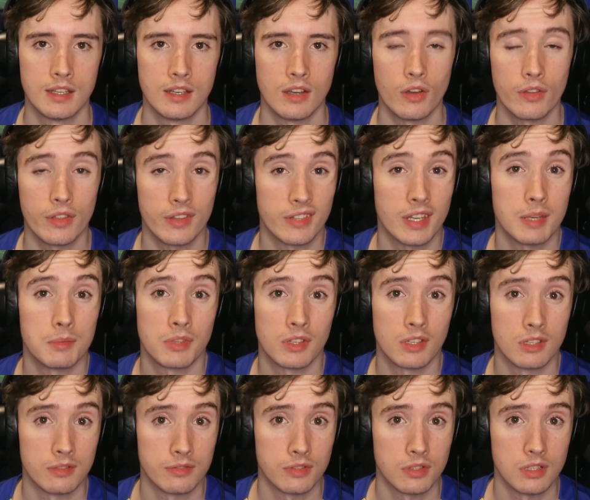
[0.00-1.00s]
other teams are
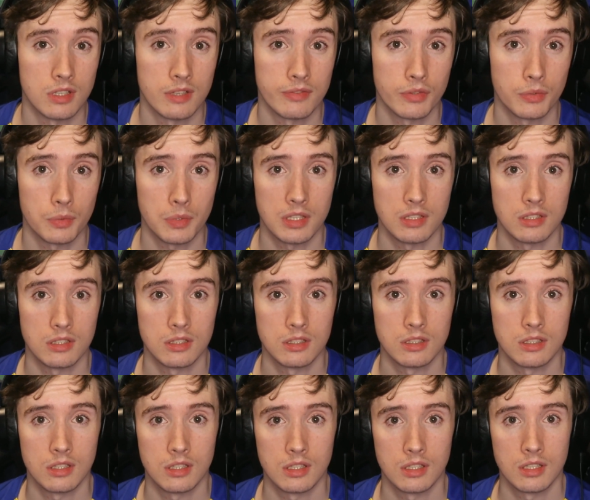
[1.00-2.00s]
going to fall off as well.
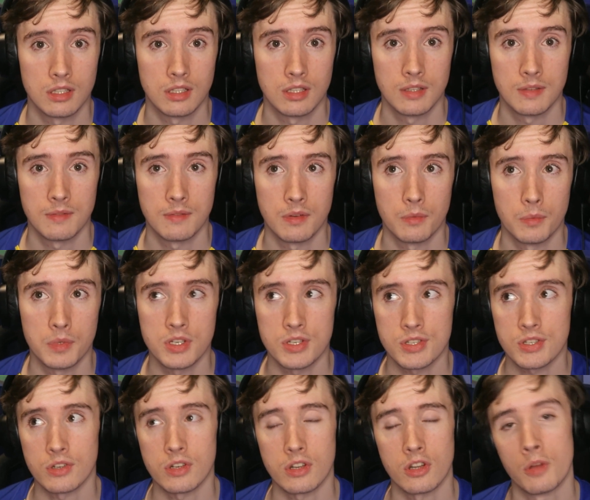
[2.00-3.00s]
We
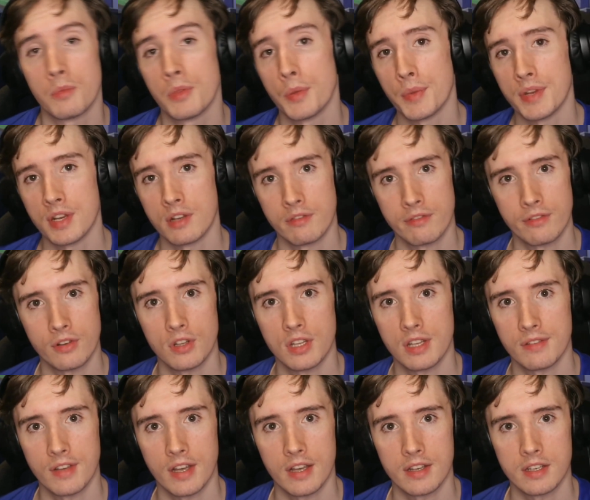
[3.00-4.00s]
just got to hope that we don't fall
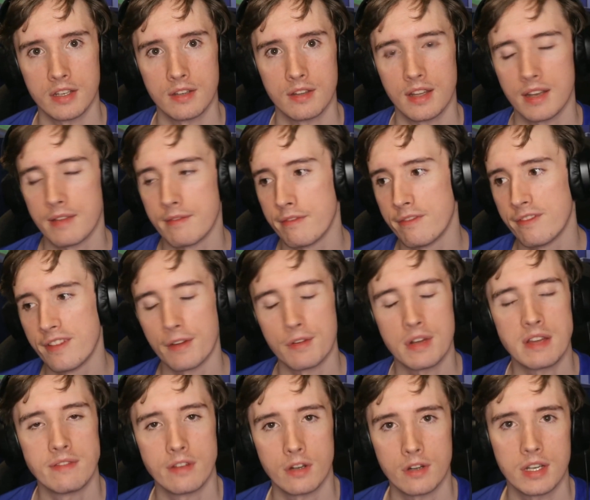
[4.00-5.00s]
off harder. And I'm
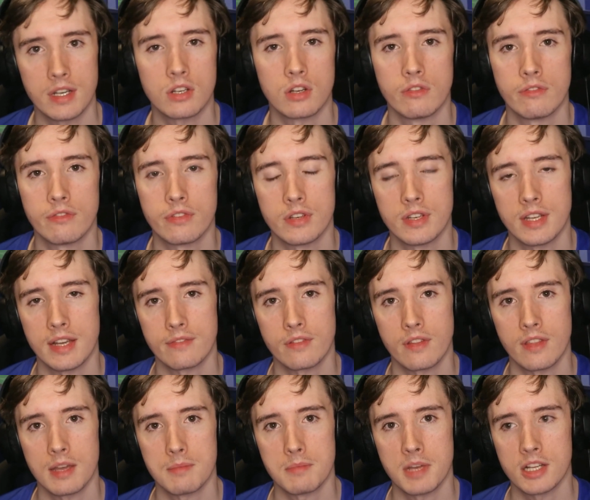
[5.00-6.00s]
very, very confident after
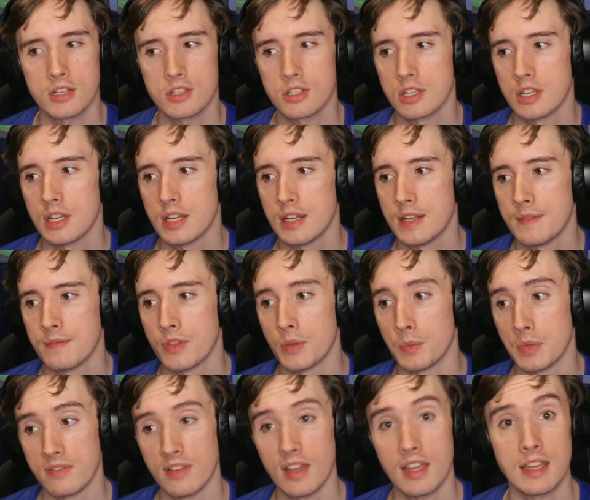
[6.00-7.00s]
that match that
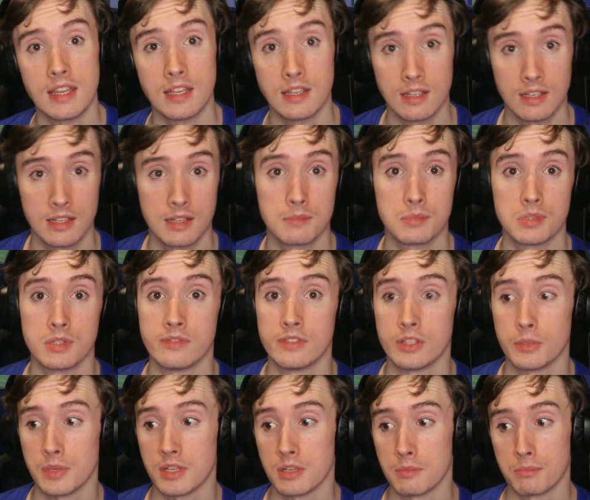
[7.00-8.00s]
we've A, proven
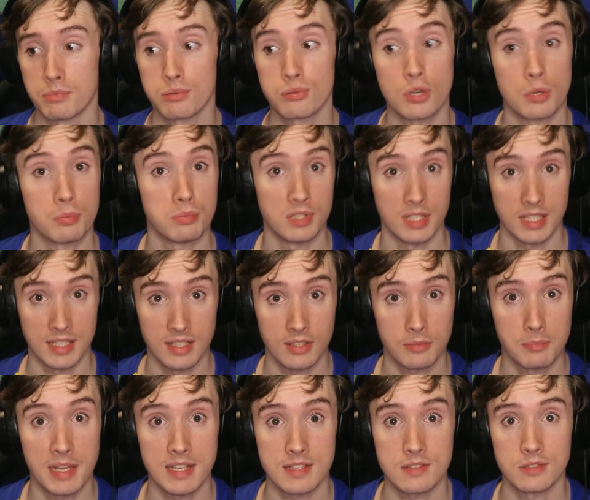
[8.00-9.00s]
that we can properly
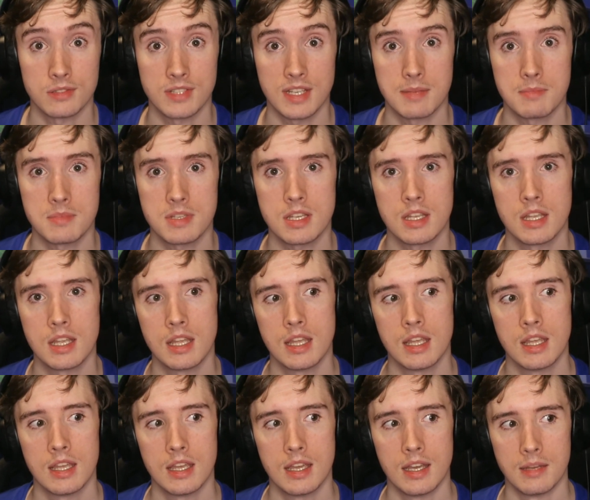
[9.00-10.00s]
dismantle teams,
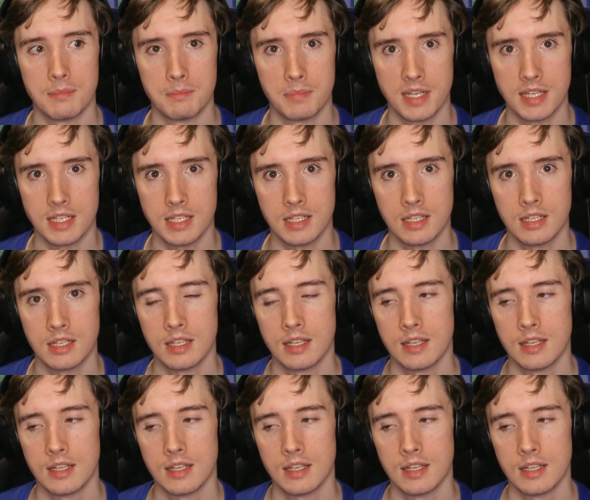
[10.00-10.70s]
and B,